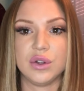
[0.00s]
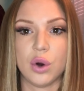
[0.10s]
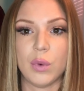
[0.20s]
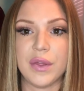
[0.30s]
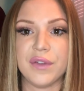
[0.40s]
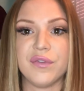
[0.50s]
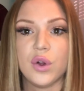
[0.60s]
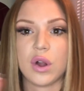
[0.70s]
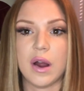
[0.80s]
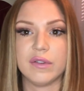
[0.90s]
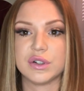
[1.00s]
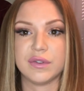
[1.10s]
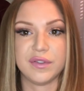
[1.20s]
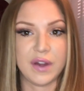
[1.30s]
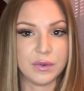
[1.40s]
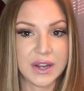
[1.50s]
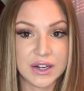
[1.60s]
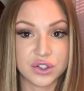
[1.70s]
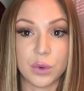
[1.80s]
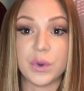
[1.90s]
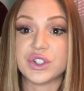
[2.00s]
you don't want the full coverage of a foundation,